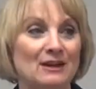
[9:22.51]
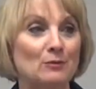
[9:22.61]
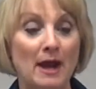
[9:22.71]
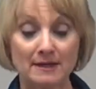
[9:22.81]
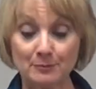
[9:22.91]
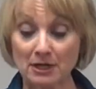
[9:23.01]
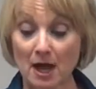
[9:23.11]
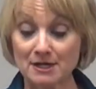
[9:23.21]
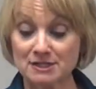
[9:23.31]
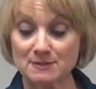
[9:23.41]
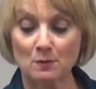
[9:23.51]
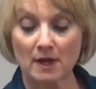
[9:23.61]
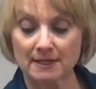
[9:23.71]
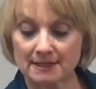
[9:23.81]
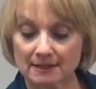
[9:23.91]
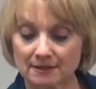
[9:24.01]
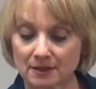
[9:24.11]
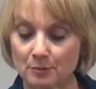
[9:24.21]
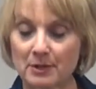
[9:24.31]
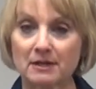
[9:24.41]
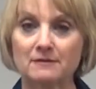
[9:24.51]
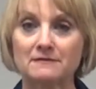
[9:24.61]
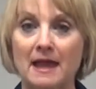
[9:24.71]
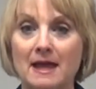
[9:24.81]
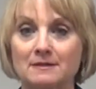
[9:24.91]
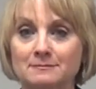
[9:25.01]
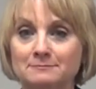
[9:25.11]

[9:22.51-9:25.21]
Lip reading: Right, but I just wanted a little bit of that.